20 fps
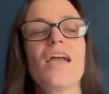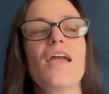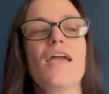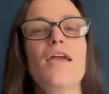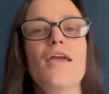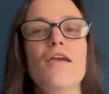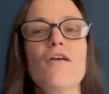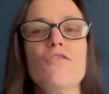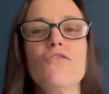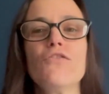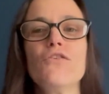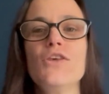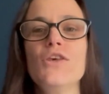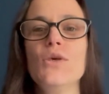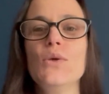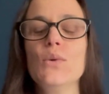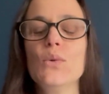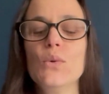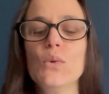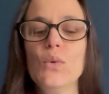if
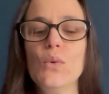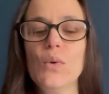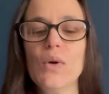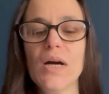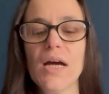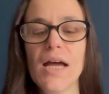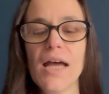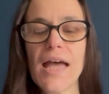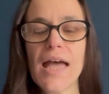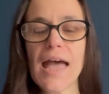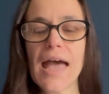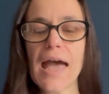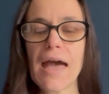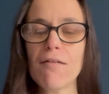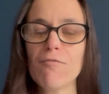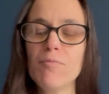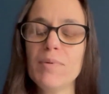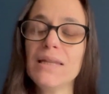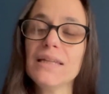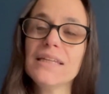you
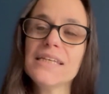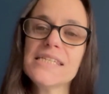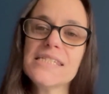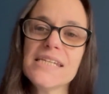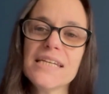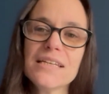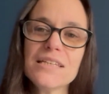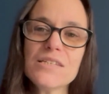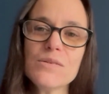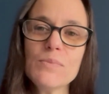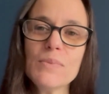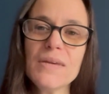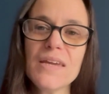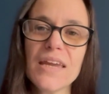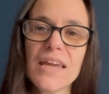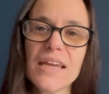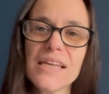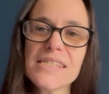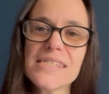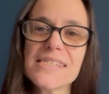have been listening to
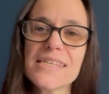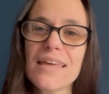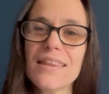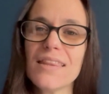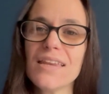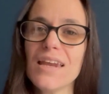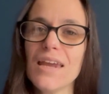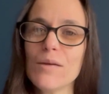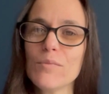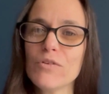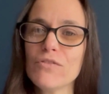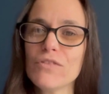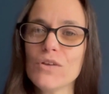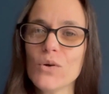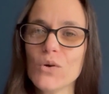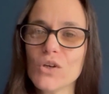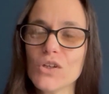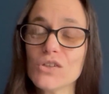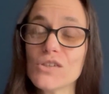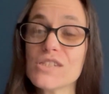me say the name of the
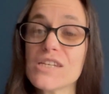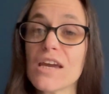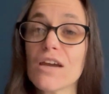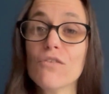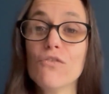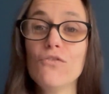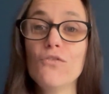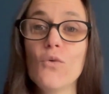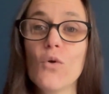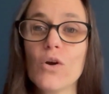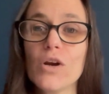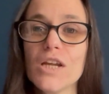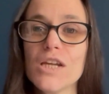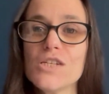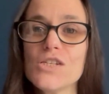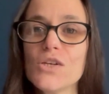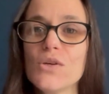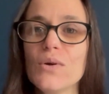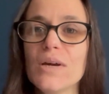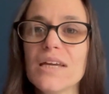oracle deck,
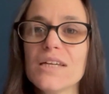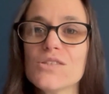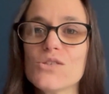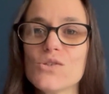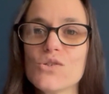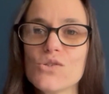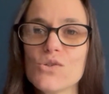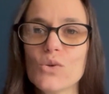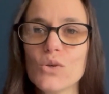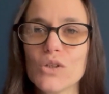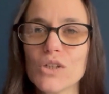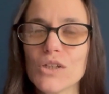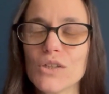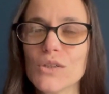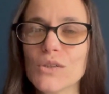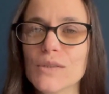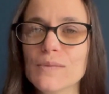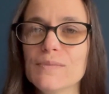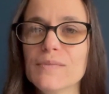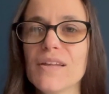42 Answers
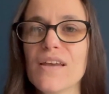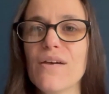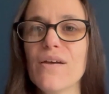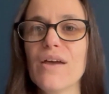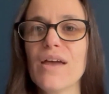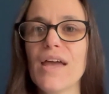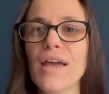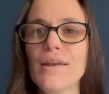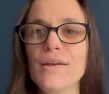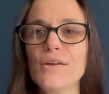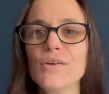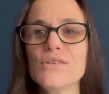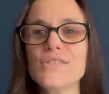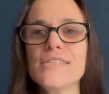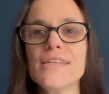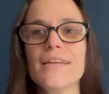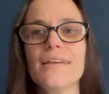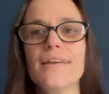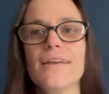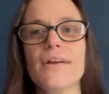Oracle, and you're
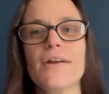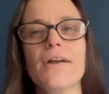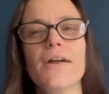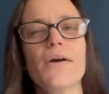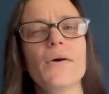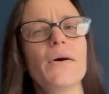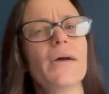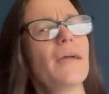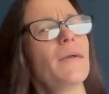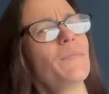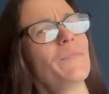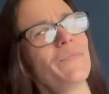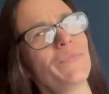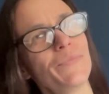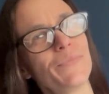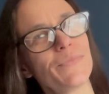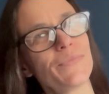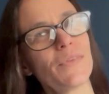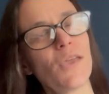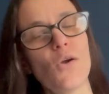sitting here going,
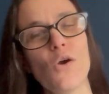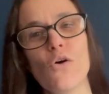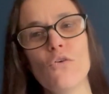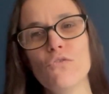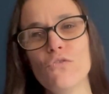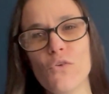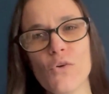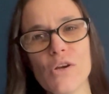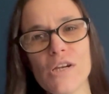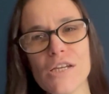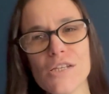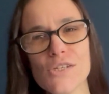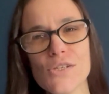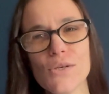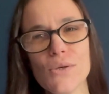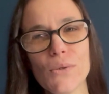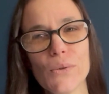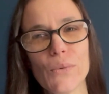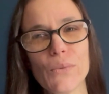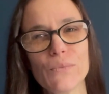
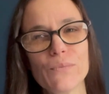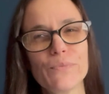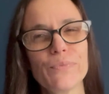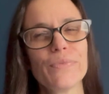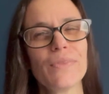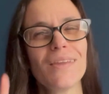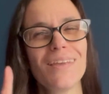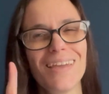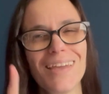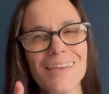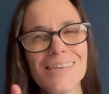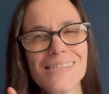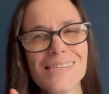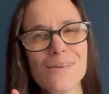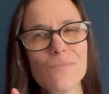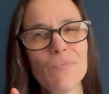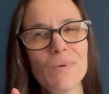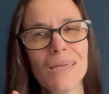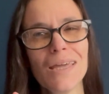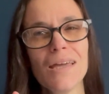42, is
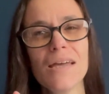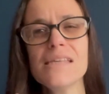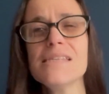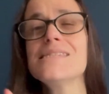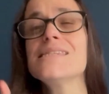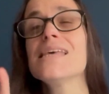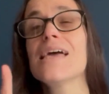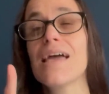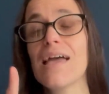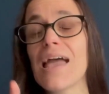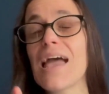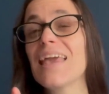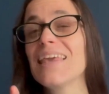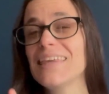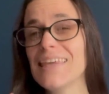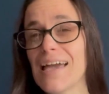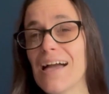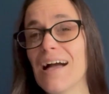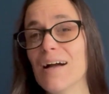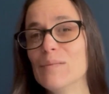it because?
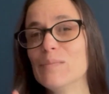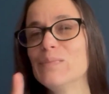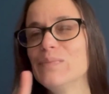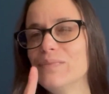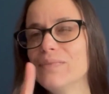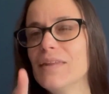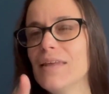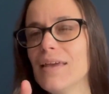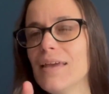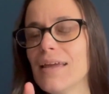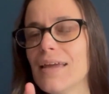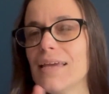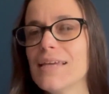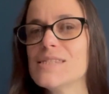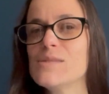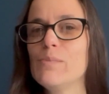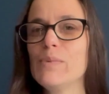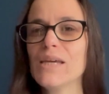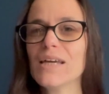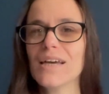Yeah, it
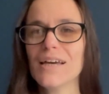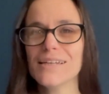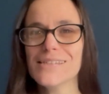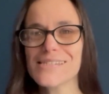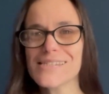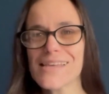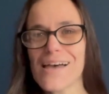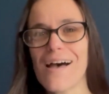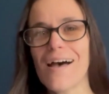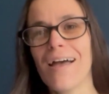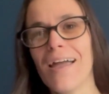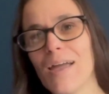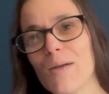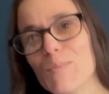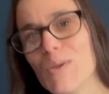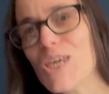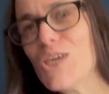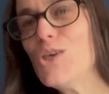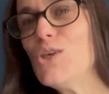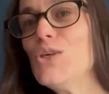is because I am
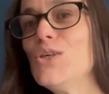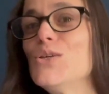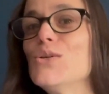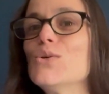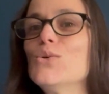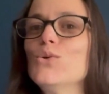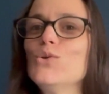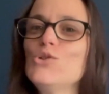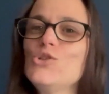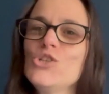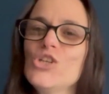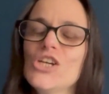a huge